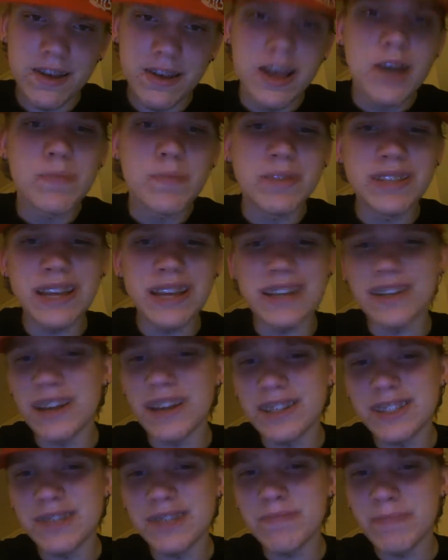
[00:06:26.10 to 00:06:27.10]
but that
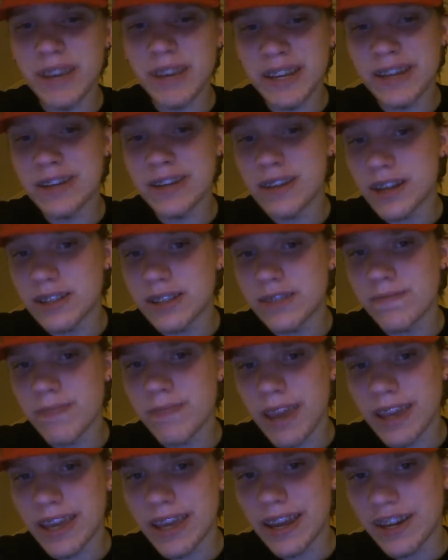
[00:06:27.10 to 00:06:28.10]
doesn't mean it doesn't
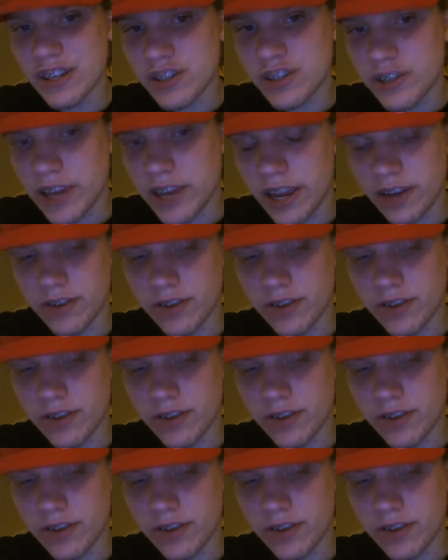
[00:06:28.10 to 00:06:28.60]
make any change.